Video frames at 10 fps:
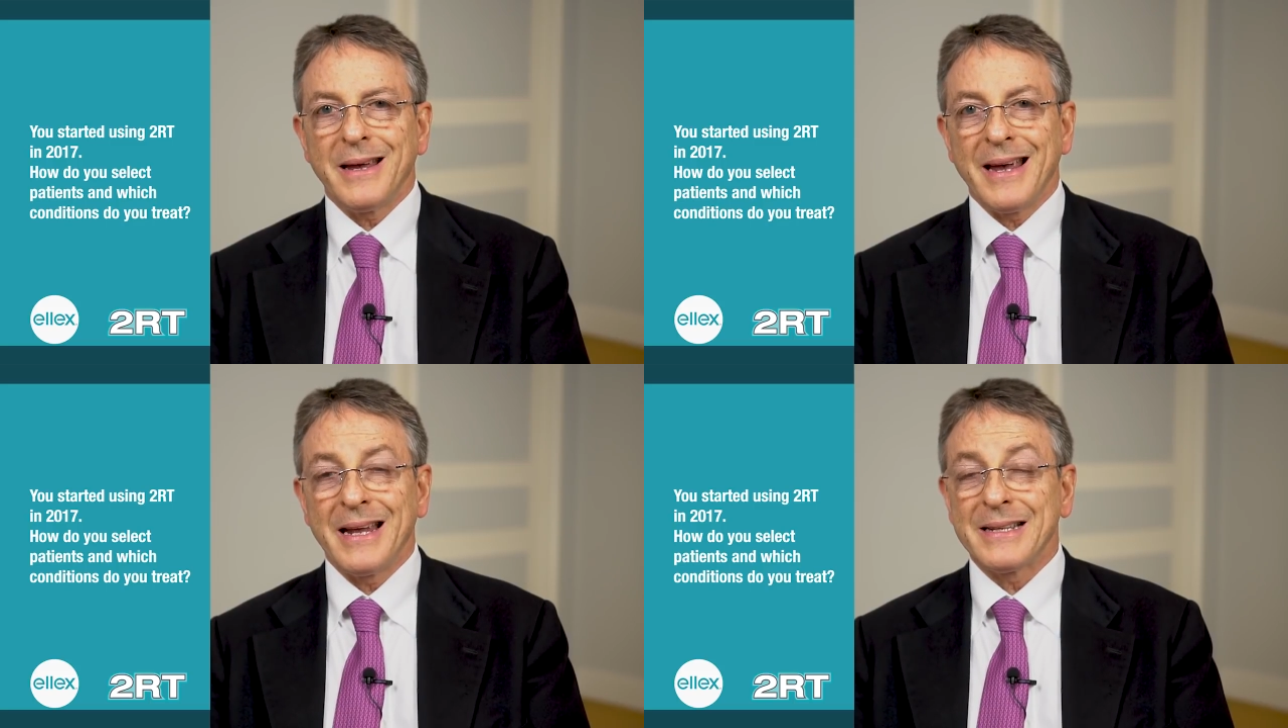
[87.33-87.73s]

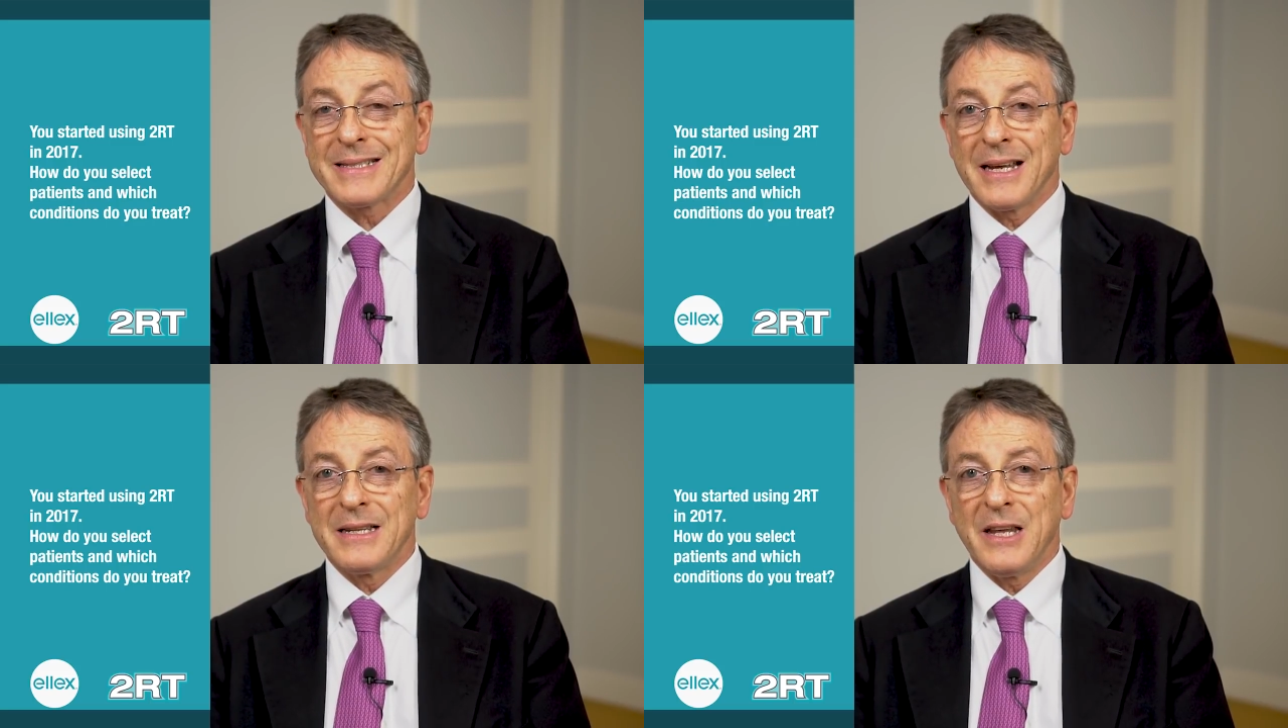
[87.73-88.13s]
and
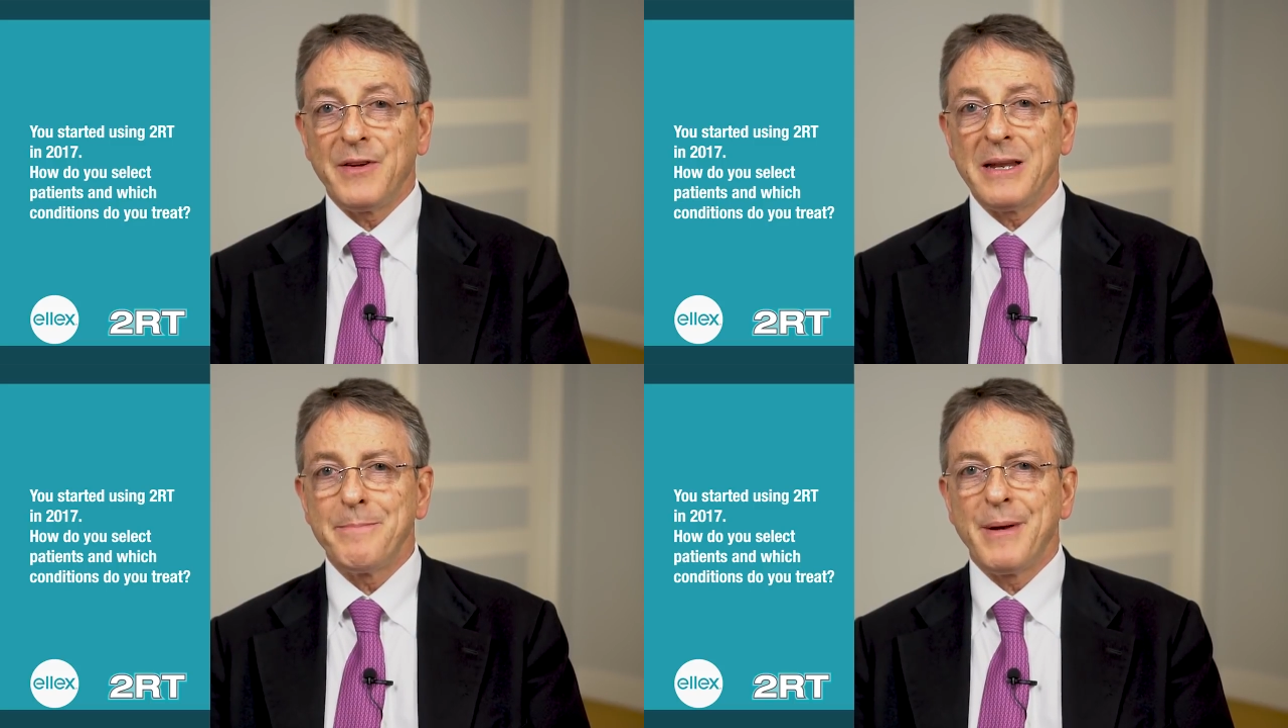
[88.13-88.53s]

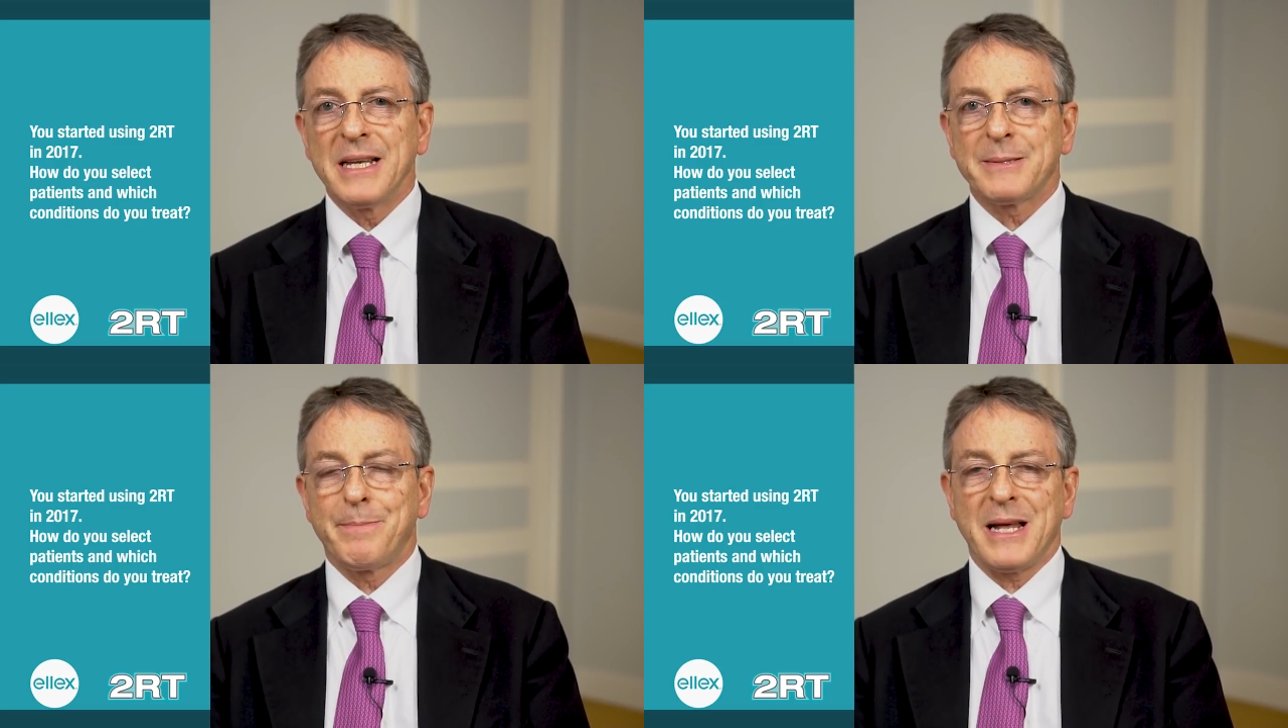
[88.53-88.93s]
scientifically
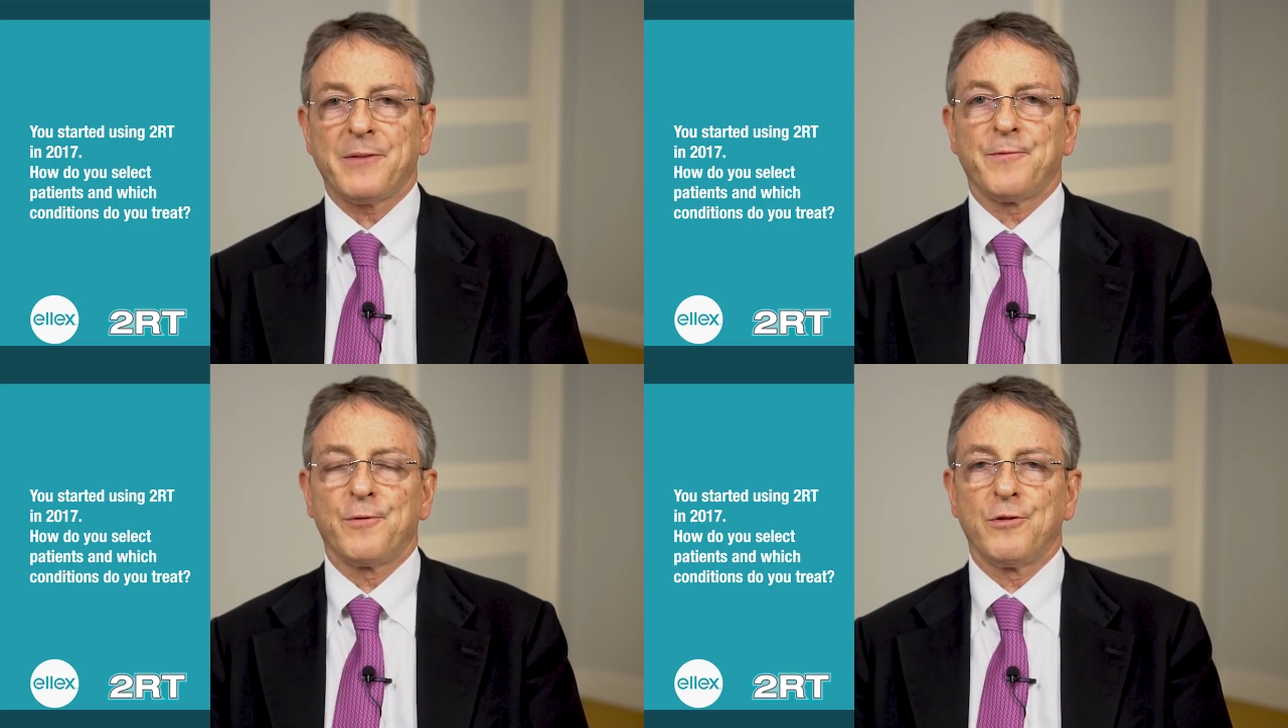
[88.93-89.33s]
based
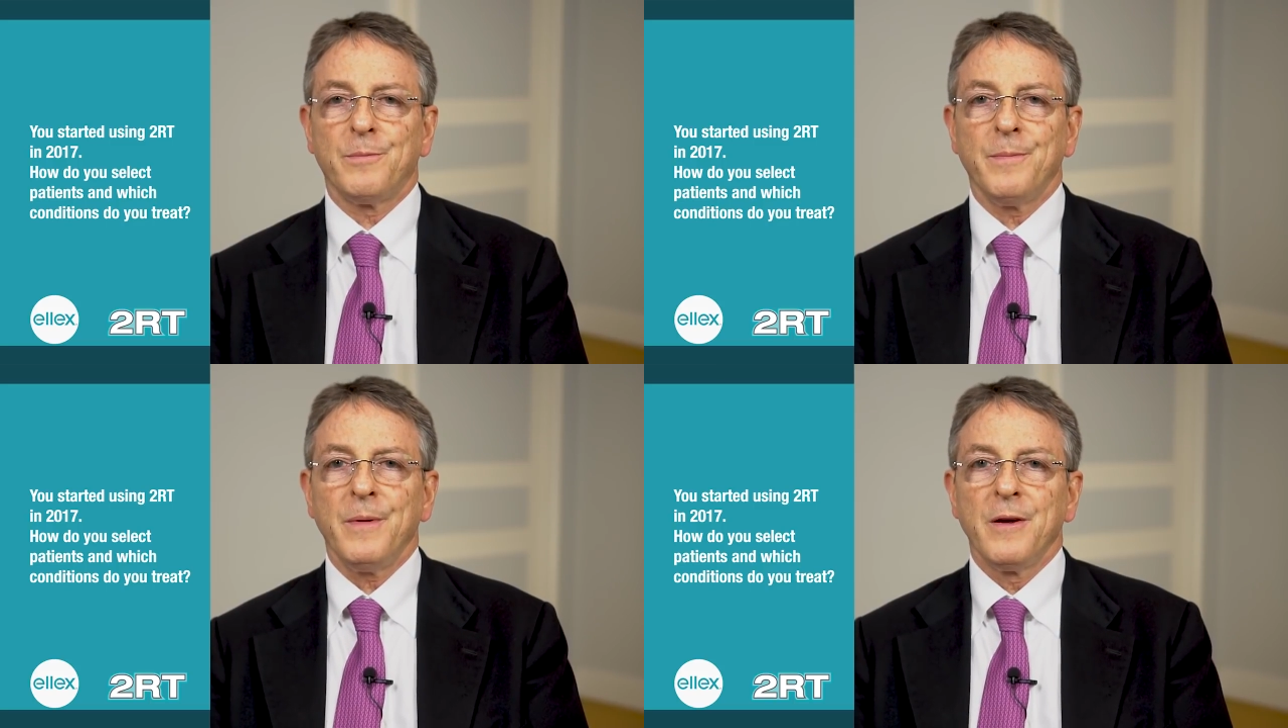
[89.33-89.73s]

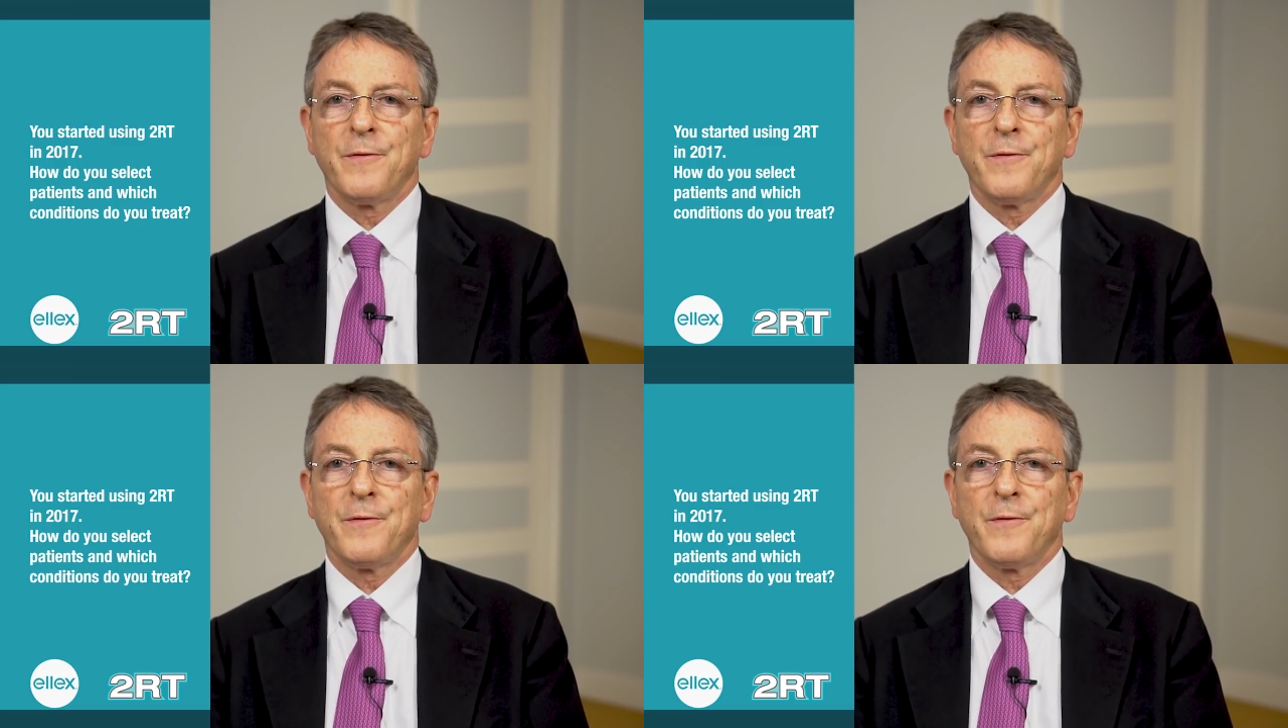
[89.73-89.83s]
platform